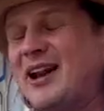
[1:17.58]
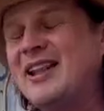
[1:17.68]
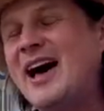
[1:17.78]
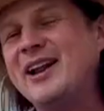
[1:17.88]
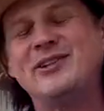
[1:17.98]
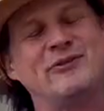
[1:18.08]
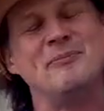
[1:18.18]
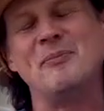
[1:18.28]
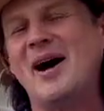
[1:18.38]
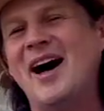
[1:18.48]
a lot of
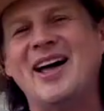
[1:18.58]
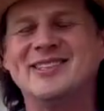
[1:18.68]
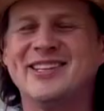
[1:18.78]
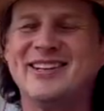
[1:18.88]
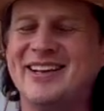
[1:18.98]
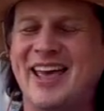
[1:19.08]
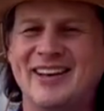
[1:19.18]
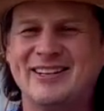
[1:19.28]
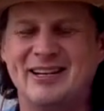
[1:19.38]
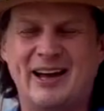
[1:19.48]
different mods and,
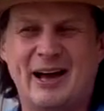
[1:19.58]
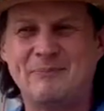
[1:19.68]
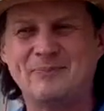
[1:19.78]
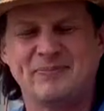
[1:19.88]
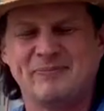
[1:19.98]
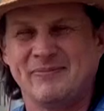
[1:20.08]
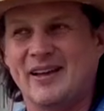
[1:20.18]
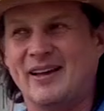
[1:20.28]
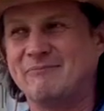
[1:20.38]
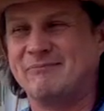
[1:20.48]
and um,
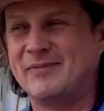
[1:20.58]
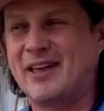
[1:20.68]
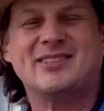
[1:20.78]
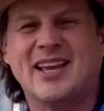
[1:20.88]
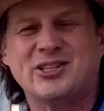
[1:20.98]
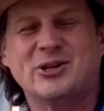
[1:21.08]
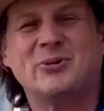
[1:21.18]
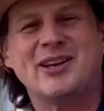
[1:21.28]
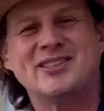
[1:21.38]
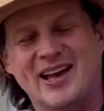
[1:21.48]

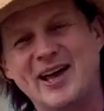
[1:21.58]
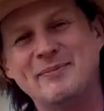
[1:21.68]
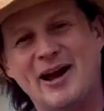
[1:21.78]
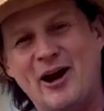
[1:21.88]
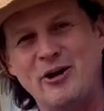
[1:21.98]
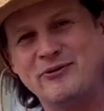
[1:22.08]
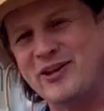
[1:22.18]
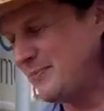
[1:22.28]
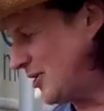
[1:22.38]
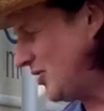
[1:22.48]
accessories on my
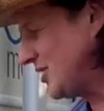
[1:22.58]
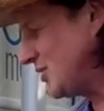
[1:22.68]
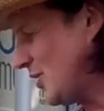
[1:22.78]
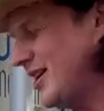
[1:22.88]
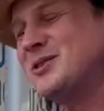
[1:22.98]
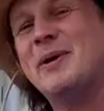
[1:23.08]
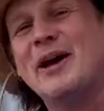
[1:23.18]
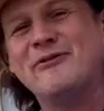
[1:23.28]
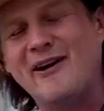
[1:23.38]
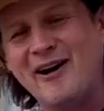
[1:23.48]
RV, but this one is
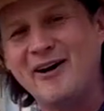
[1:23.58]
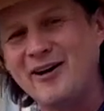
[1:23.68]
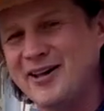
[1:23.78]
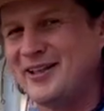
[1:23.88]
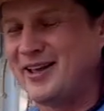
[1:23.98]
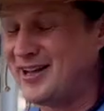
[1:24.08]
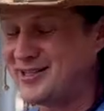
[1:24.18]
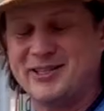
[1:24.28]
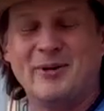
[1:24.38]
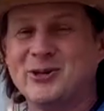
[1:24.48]
by far,
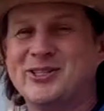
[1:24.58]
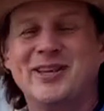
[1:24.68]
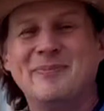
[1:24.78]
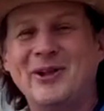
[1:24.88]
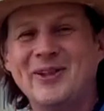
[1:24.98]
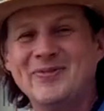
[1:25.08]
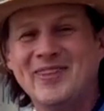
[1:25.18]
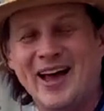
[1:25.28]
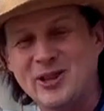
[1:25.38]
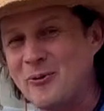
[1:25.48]
it's the most simple
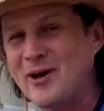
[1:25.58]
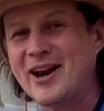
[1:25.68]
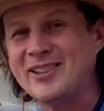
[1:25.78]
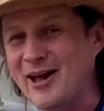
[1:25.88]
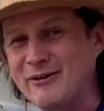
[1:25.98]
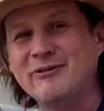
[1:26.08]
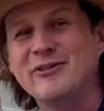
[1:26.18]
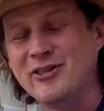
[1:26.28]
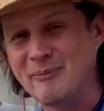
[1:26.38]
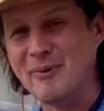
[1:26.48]
and the one I love the